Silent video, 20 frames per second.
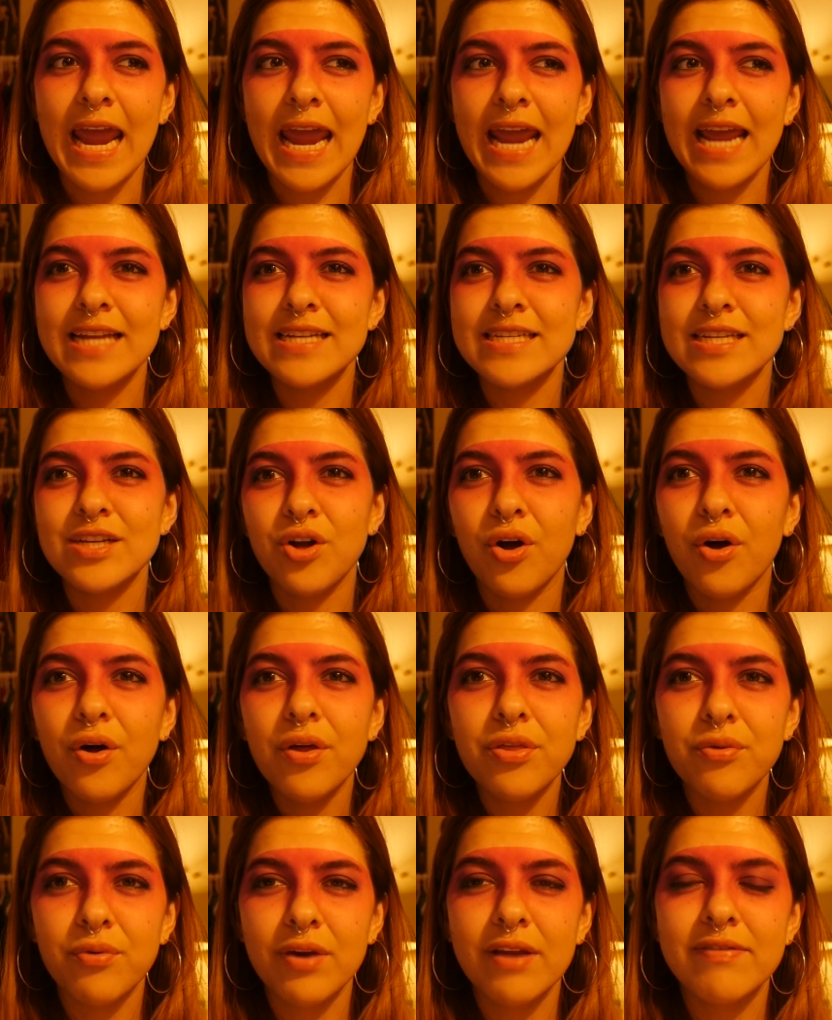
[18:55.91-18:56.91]
And in
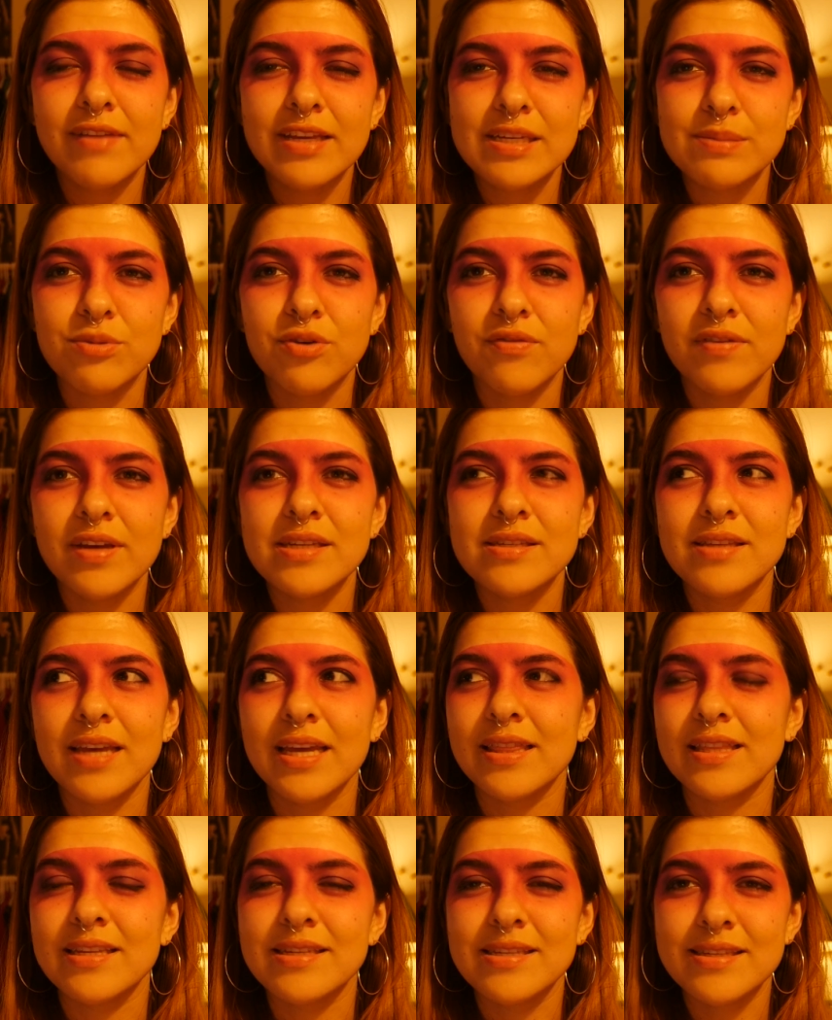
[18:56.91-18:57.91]
all three of these movies,
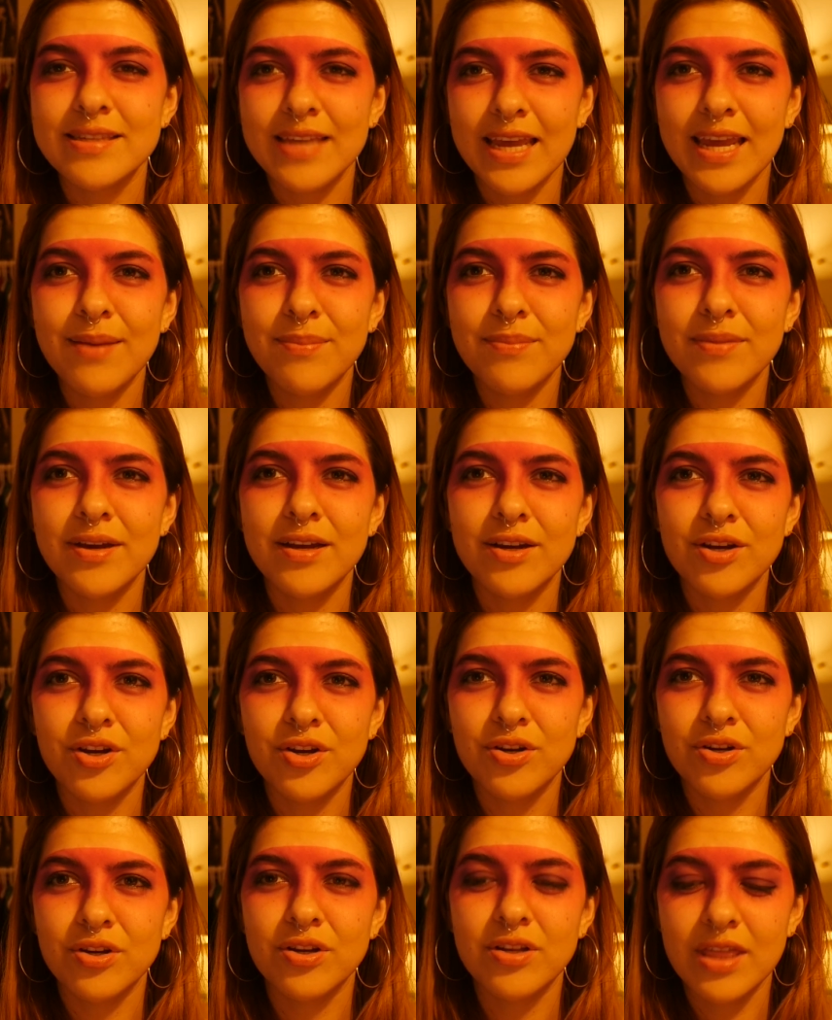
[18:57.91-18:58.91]
like the same
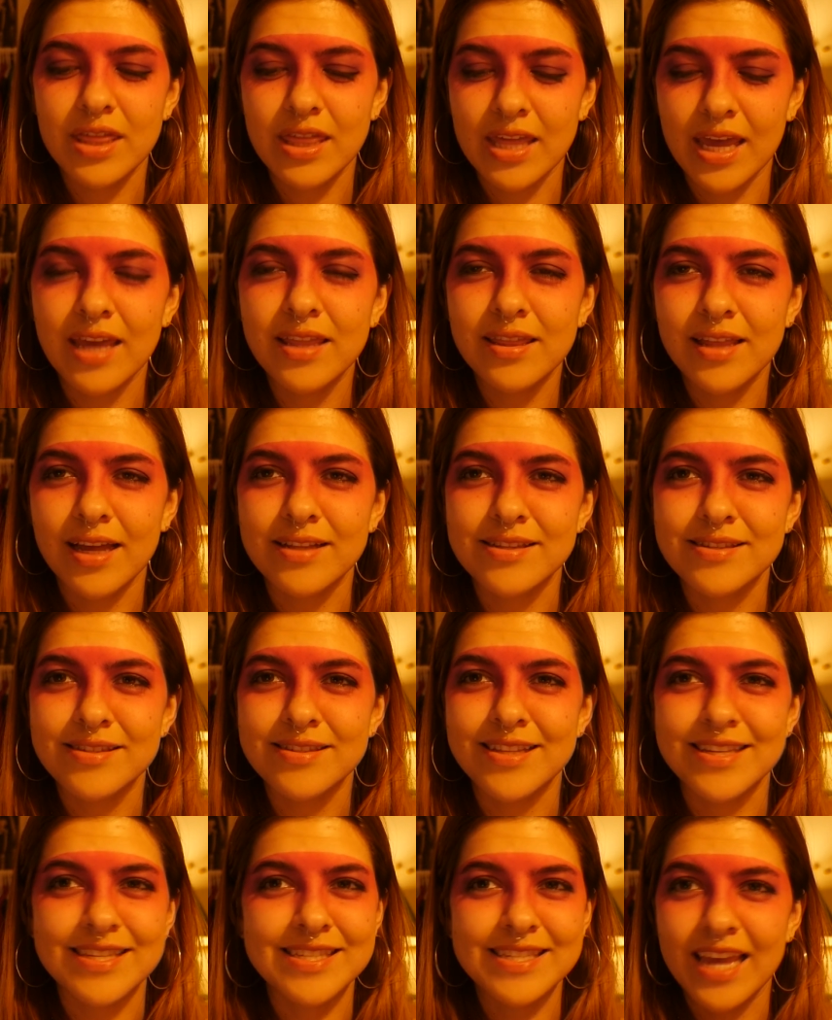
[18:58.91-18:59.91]
thing that's
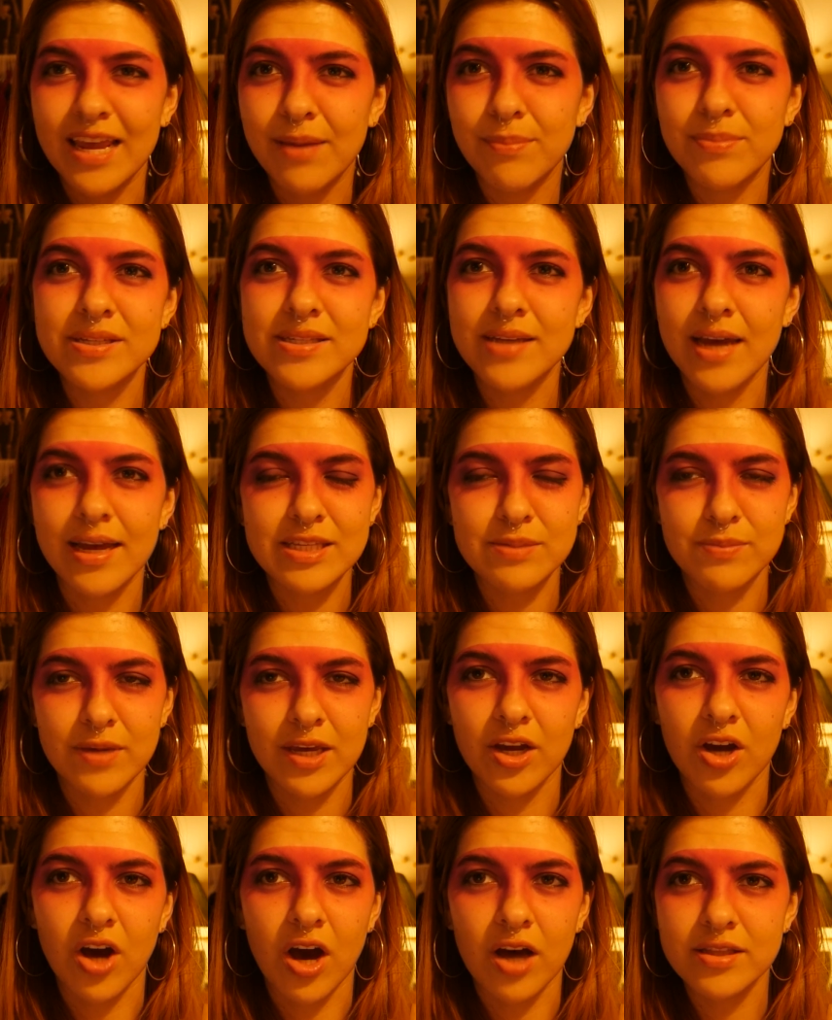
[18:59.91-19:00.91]
the same besides
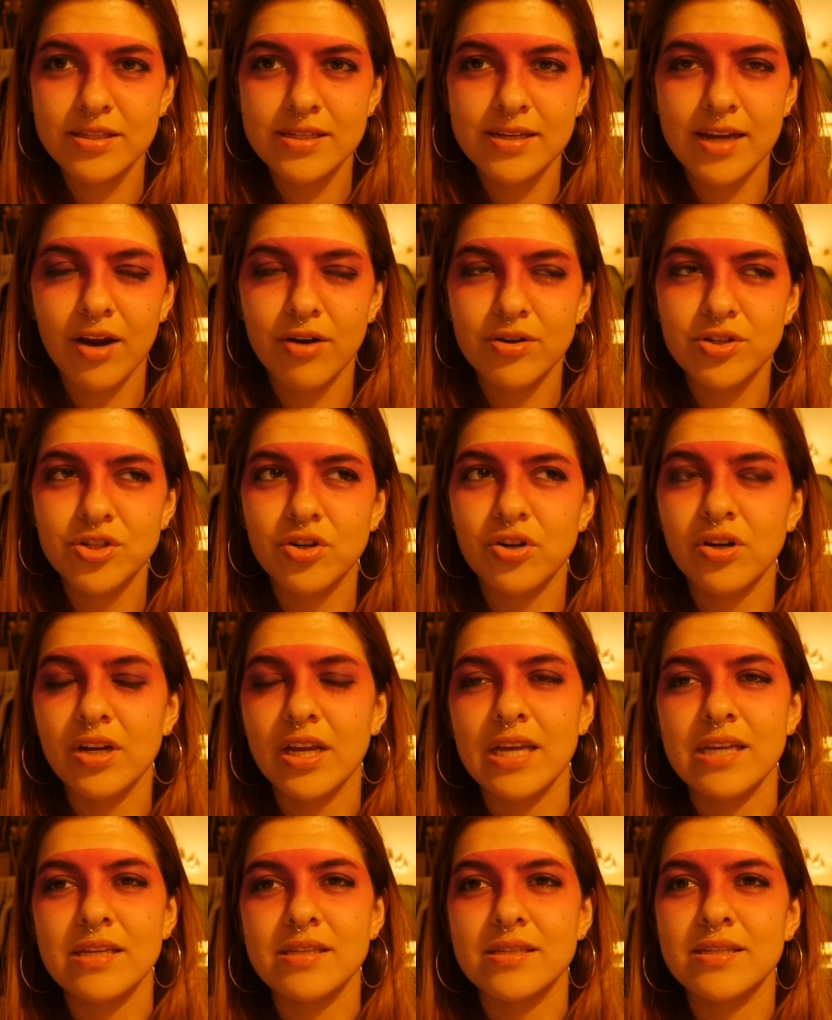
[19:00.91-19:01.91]
Mia Goth's character
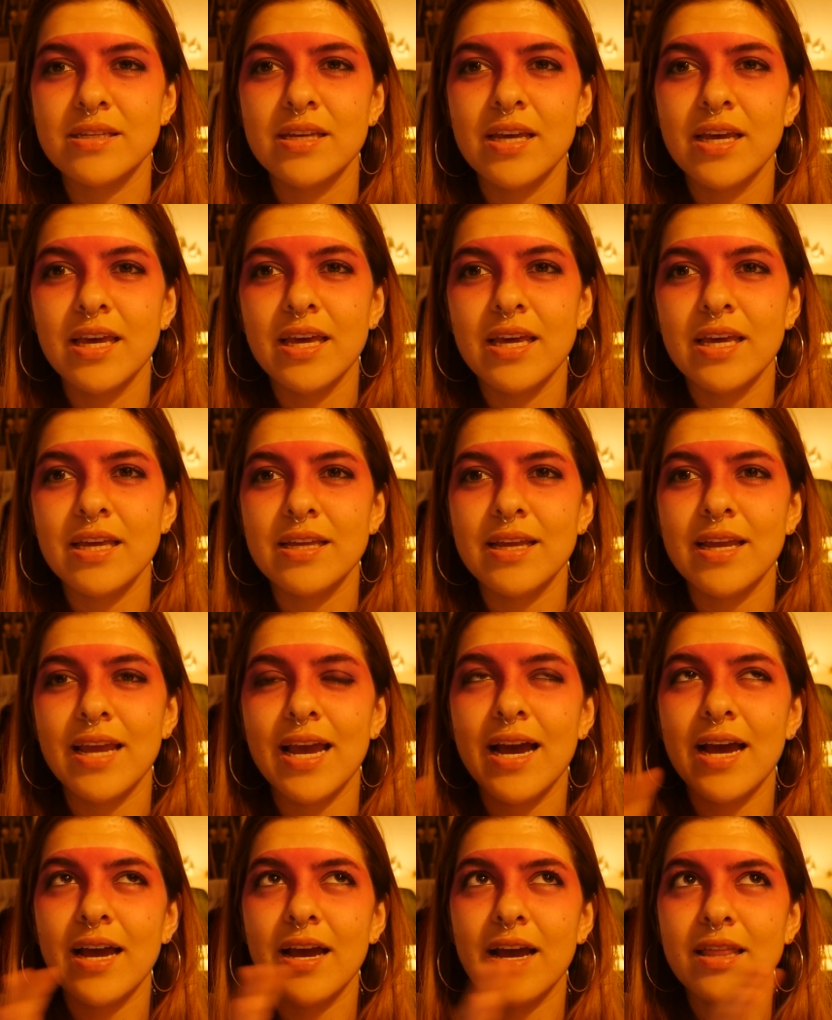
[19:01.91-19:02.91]
is
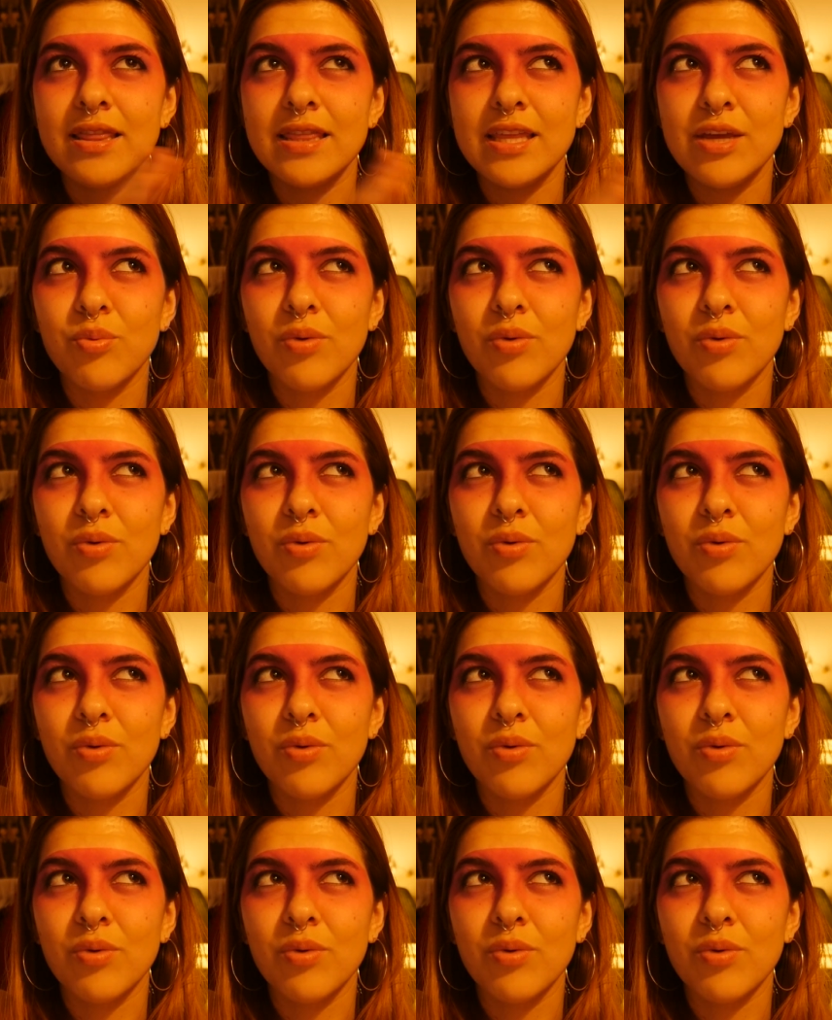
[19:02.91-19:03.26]
the